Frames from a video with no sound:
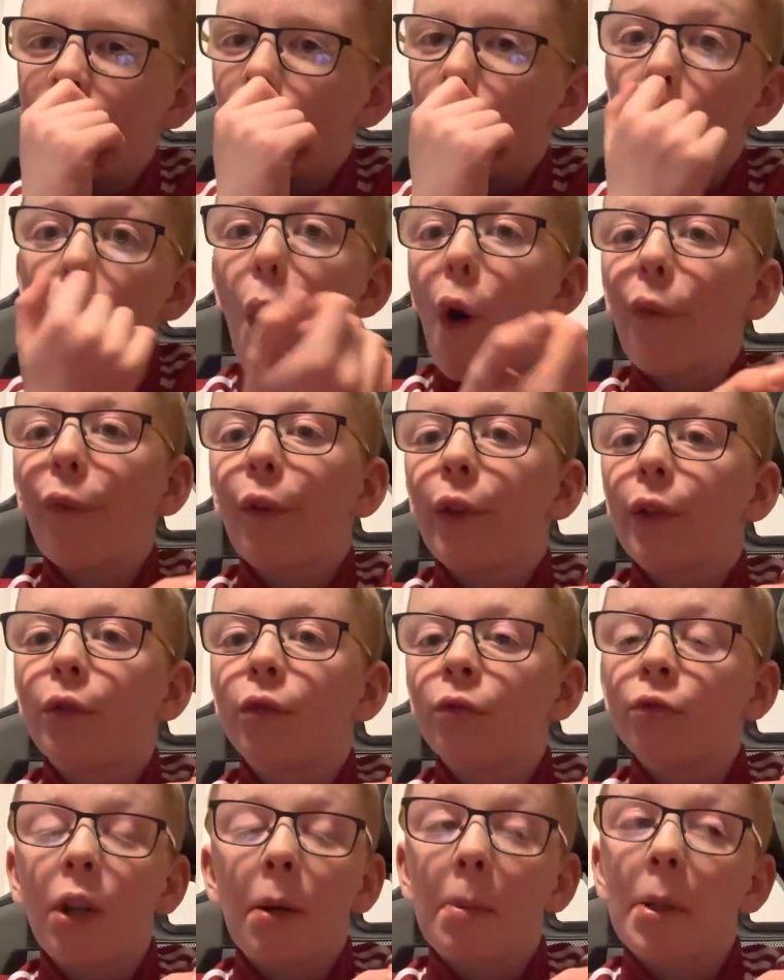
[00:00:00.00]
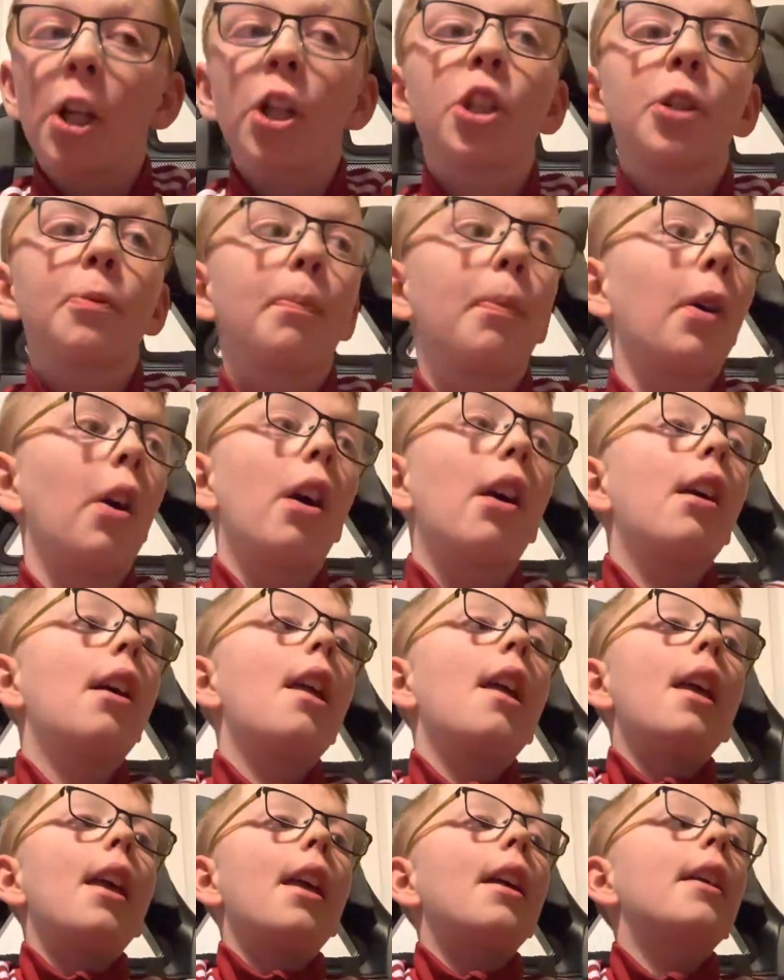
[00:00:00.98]
waffling rubbish, but
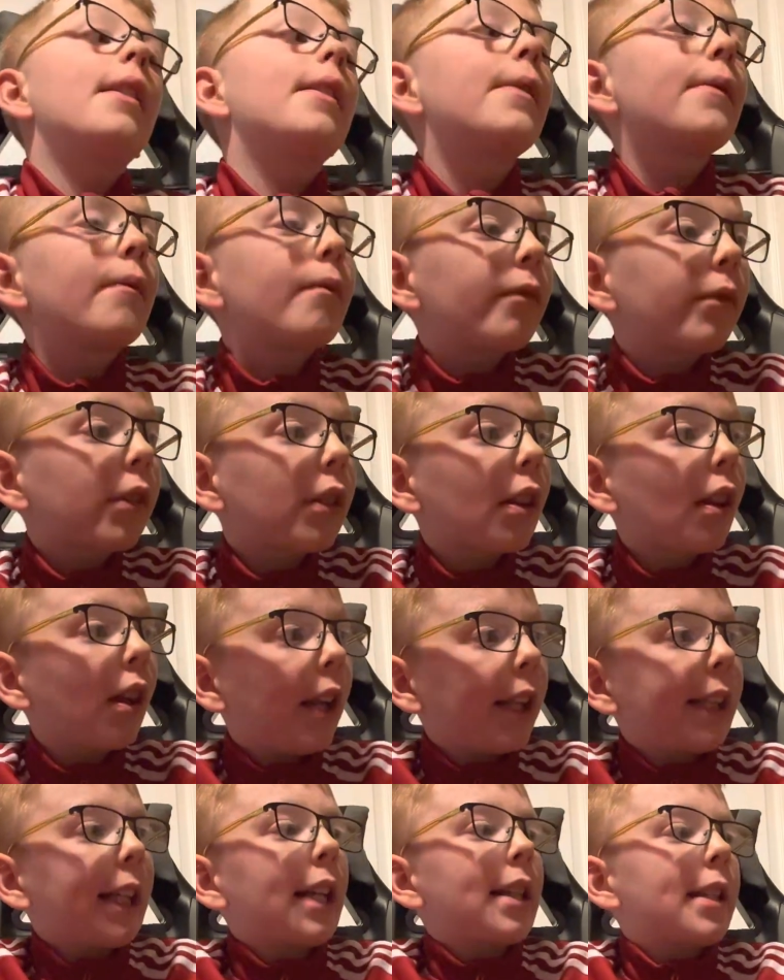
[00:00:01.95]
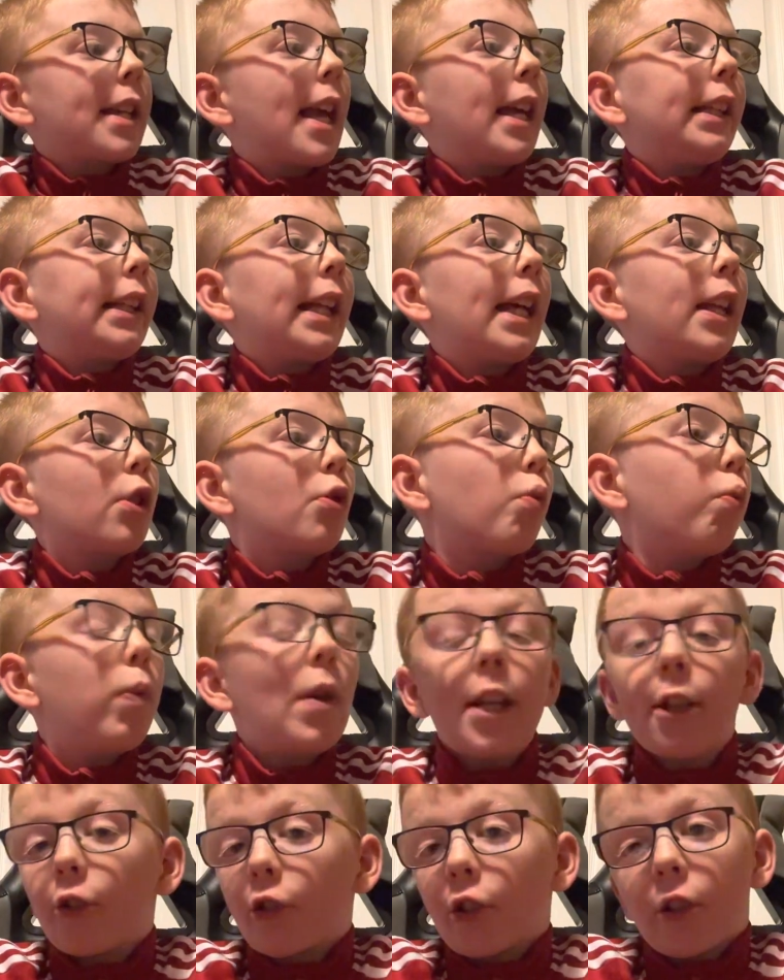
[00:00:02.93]
like I said, it's
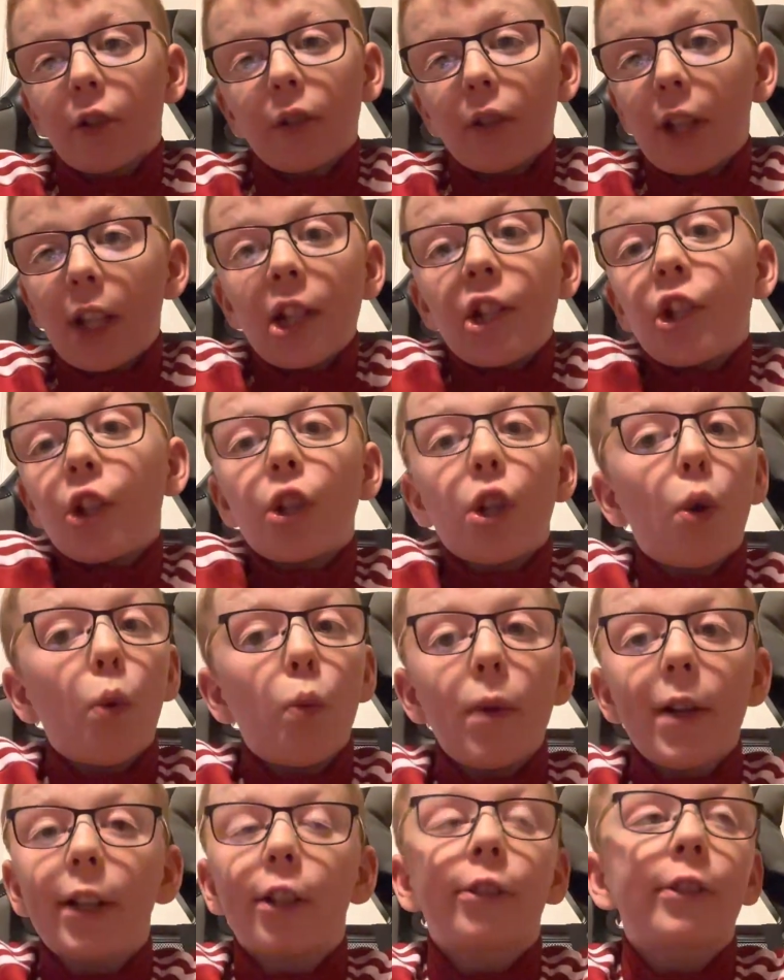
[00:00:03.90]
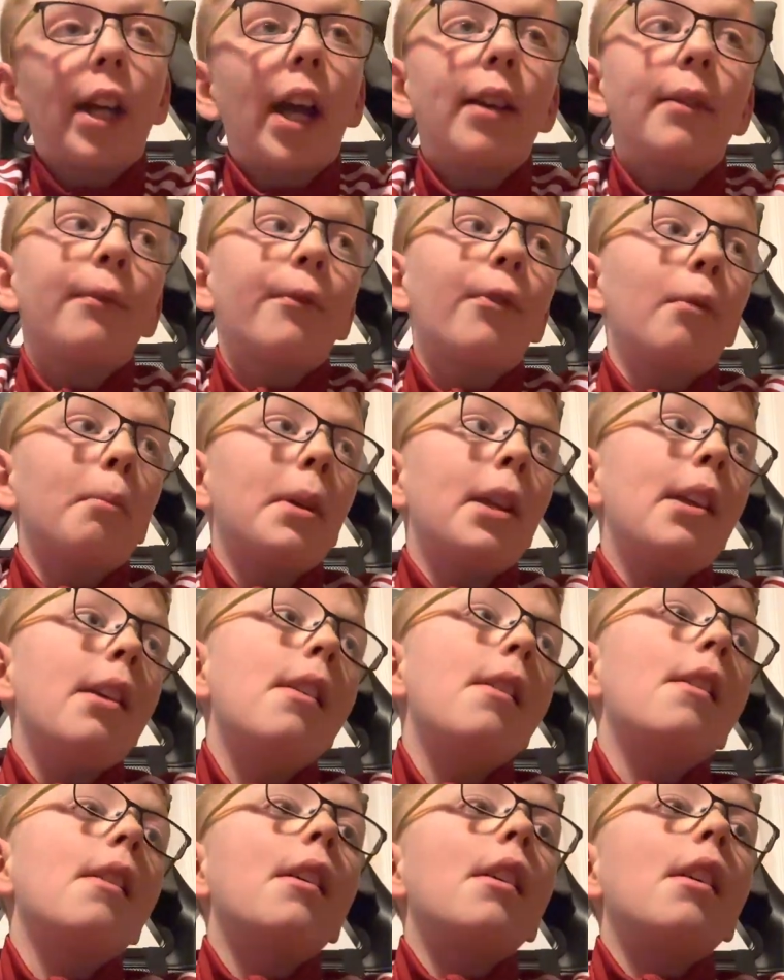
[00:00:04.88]
weird. This is a weird time for me.